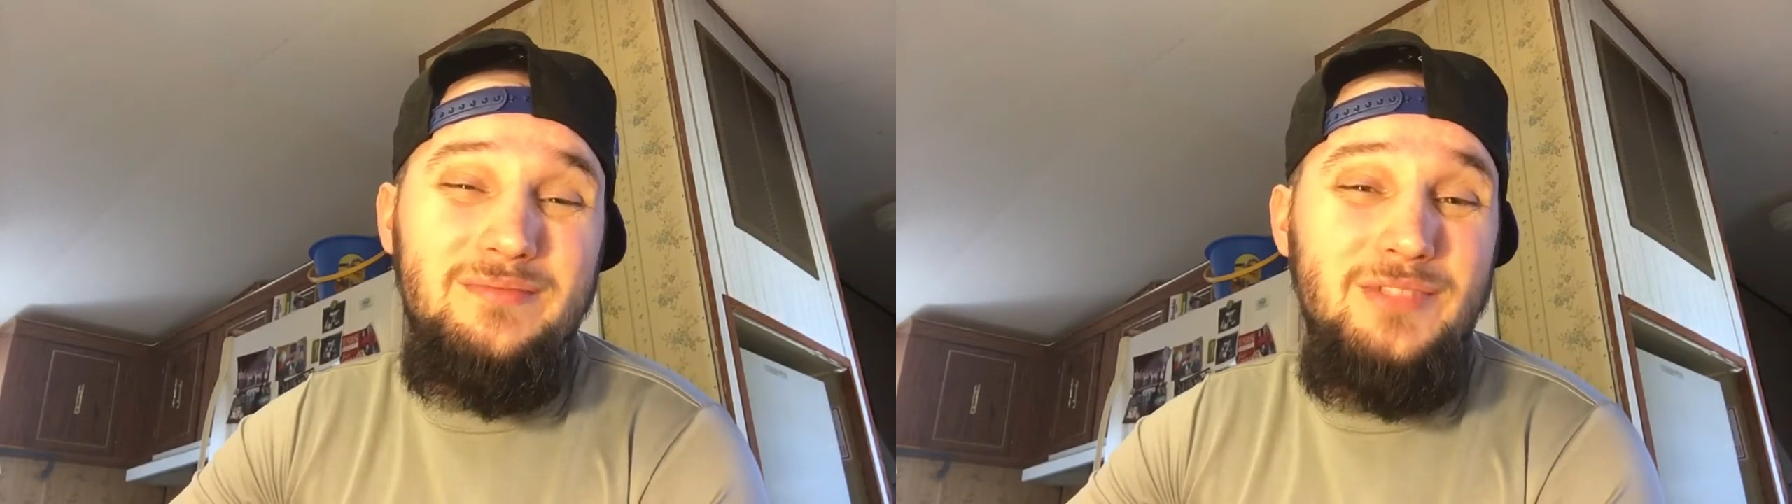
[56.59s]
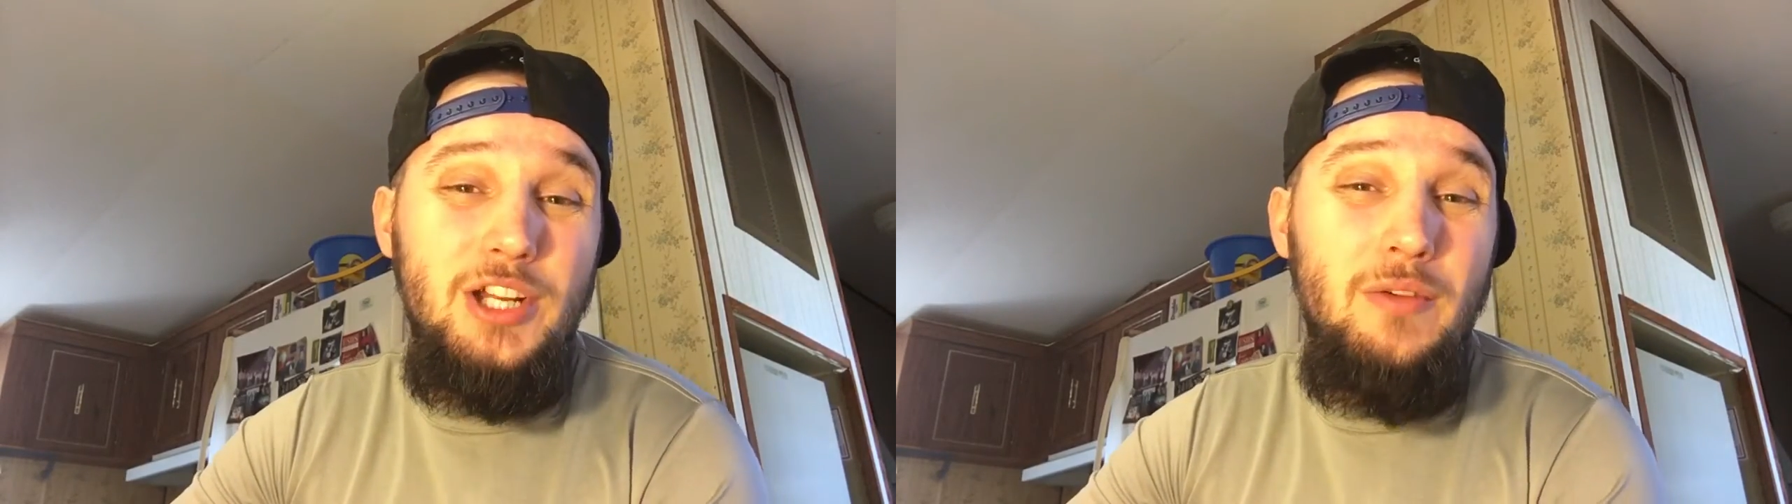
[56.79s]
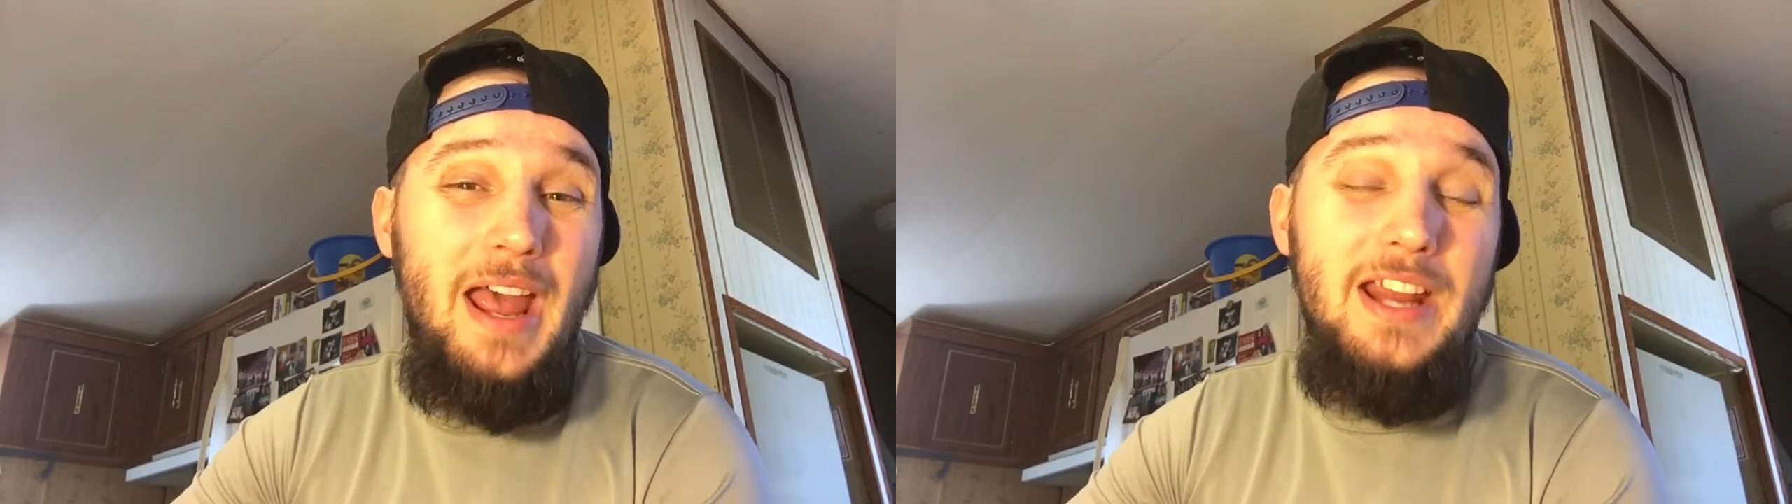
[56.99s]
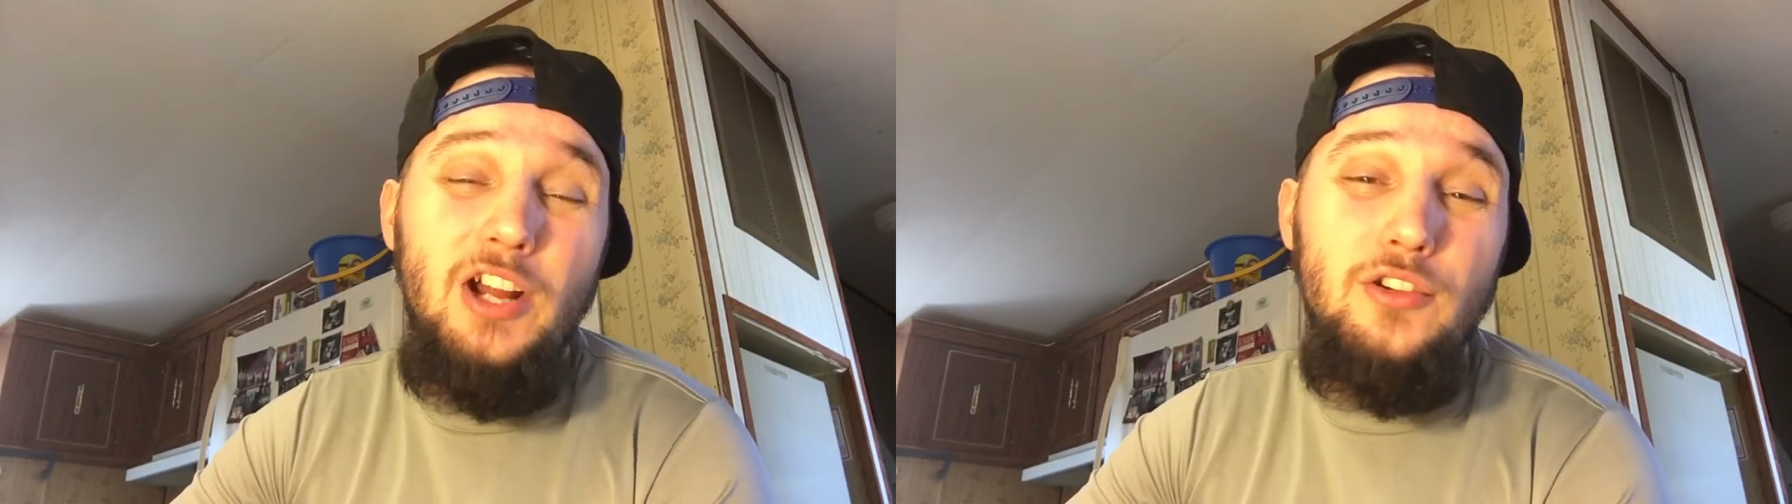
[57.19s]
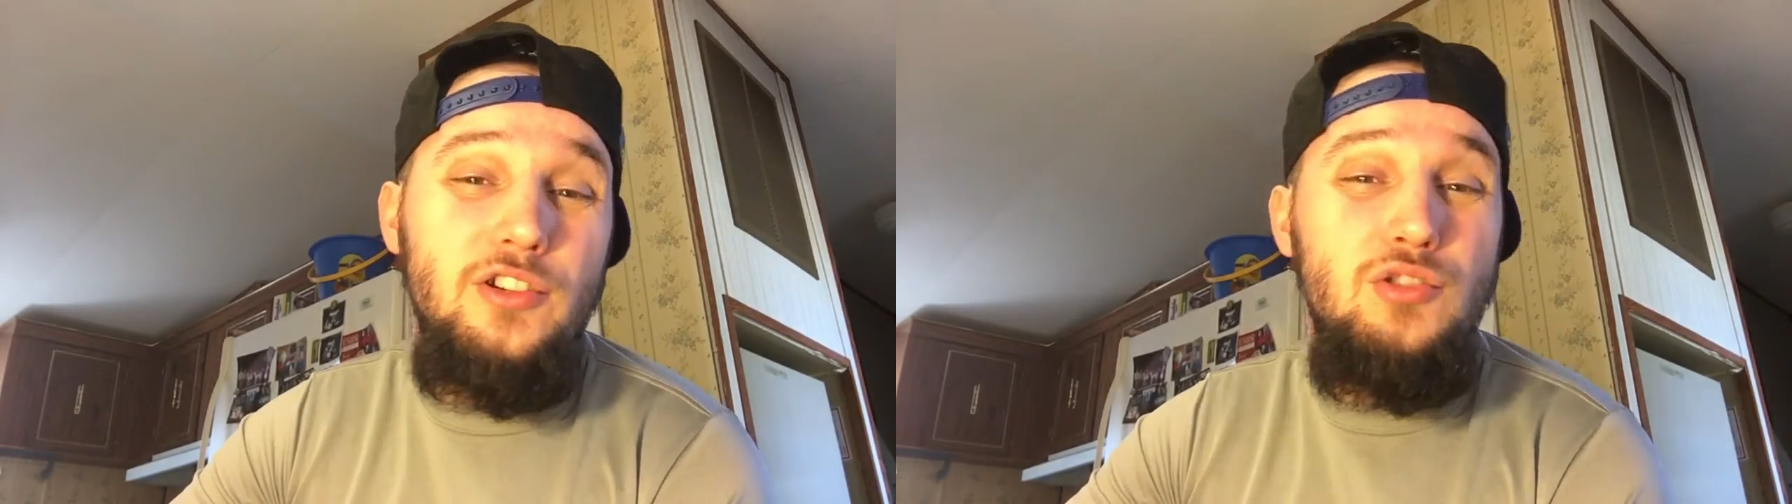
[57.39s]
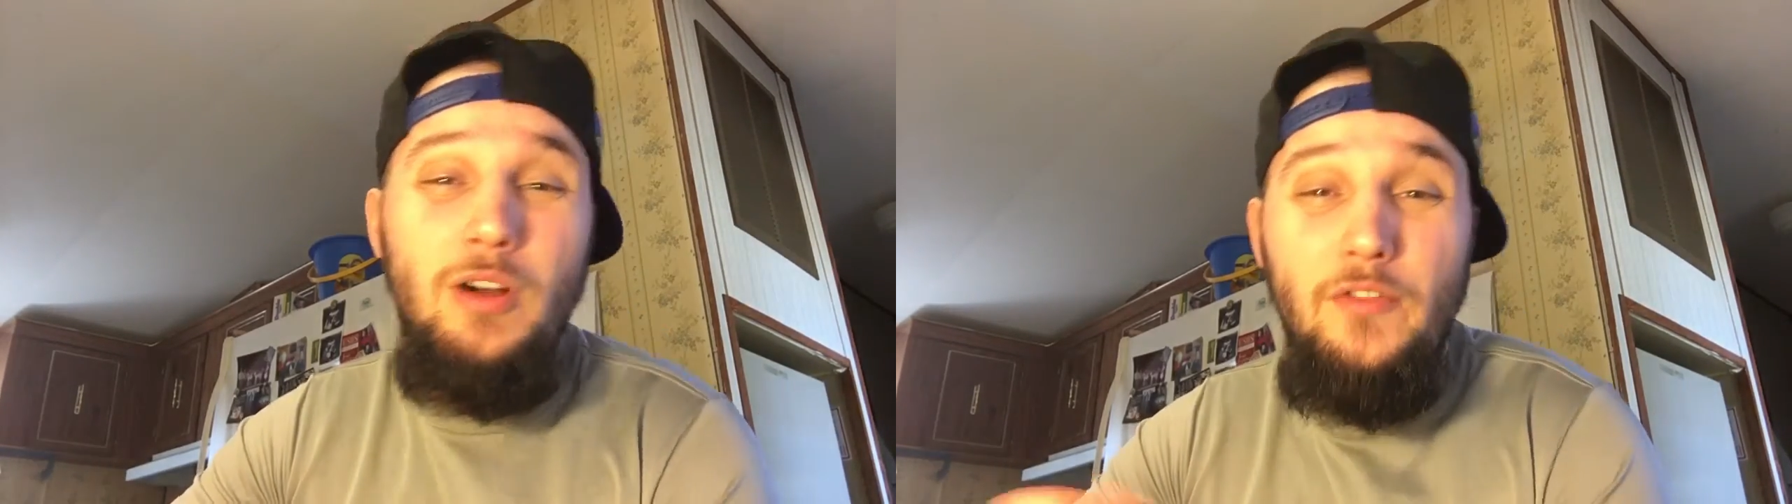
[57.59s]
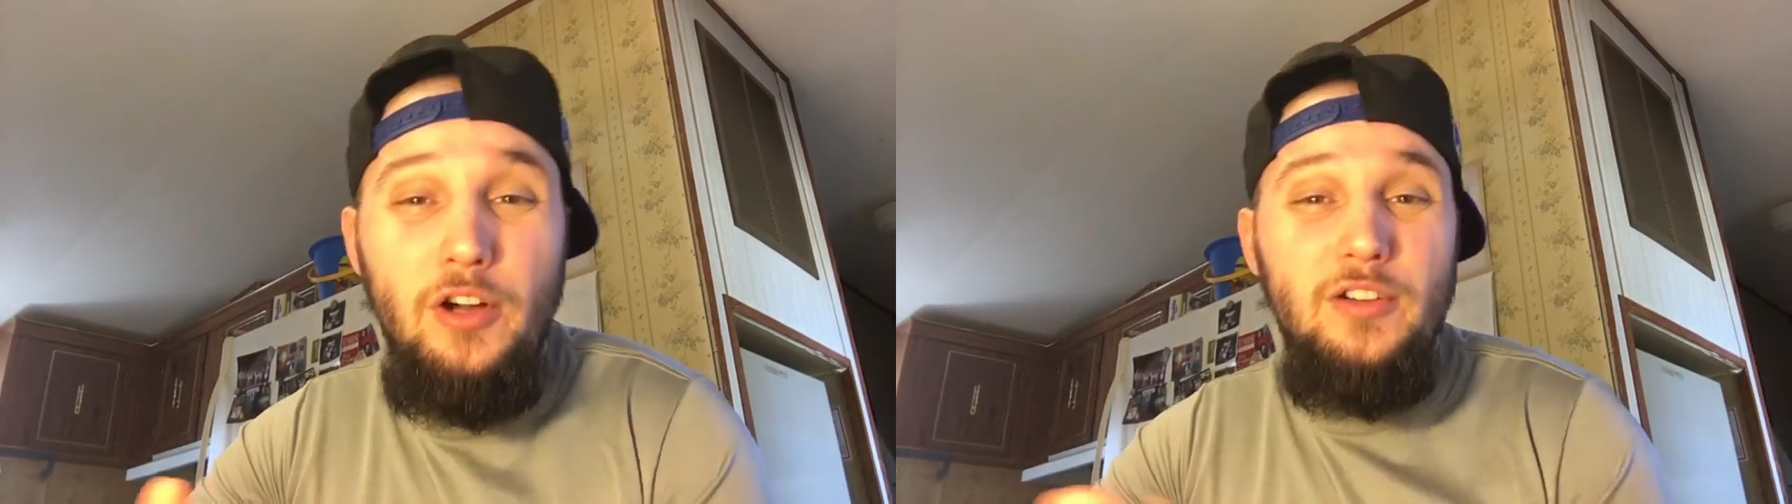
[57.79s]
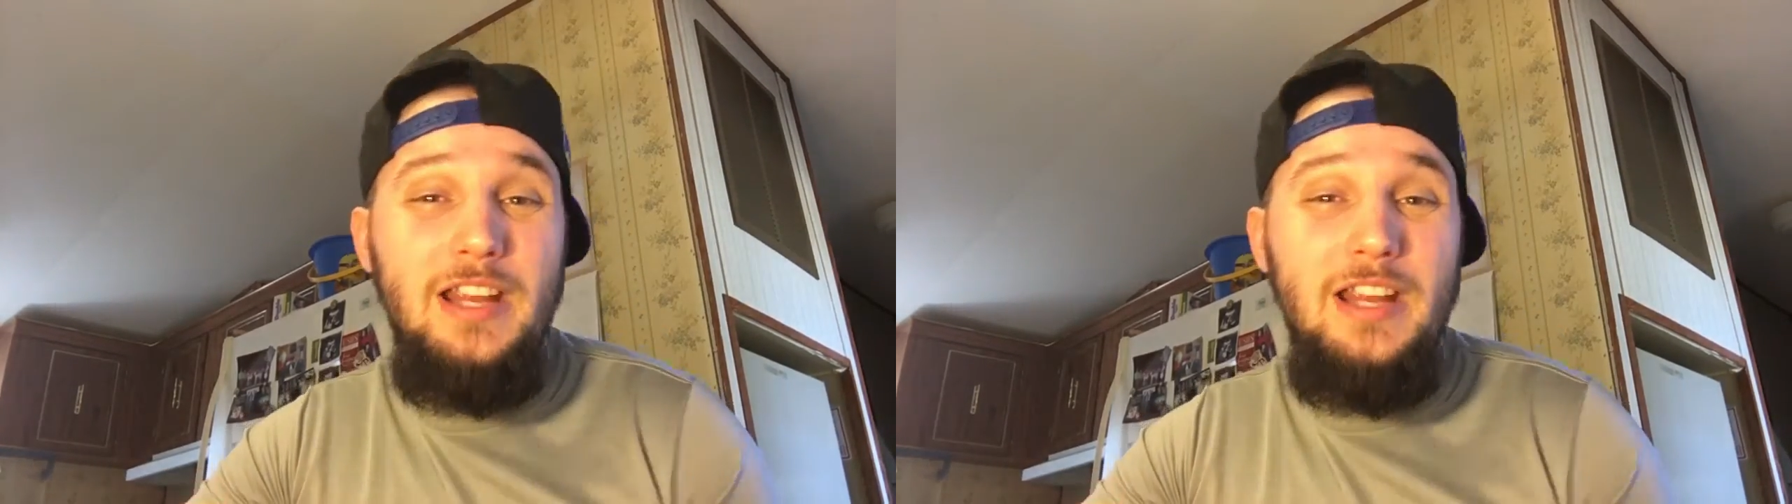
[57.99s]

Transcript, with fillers: you know 800 to 1,200